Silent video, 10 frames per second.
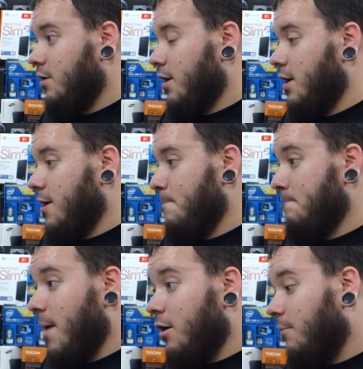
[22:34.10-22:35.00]
I
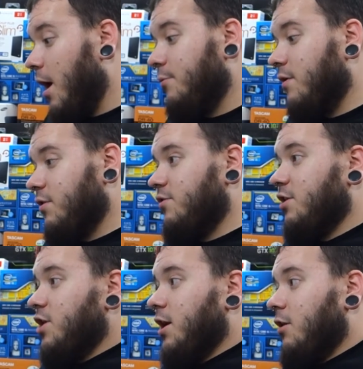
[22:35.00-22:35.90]
don't know. I would definitely
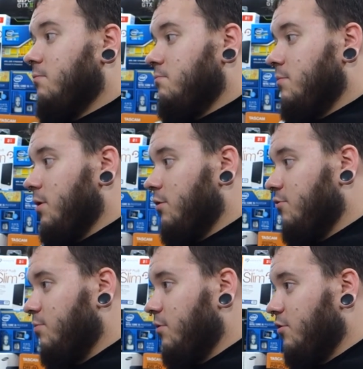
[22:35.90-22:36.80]
say check it out. It
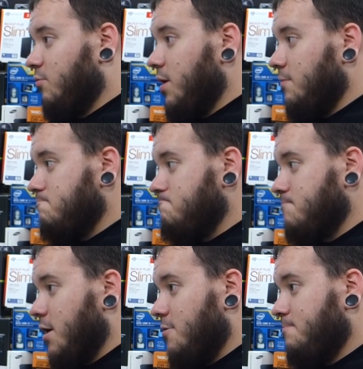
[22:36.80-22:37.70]
looks sweet.
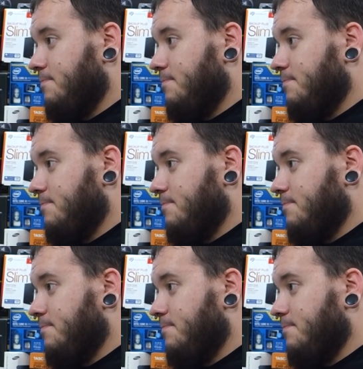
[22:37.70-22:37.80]
I don't know.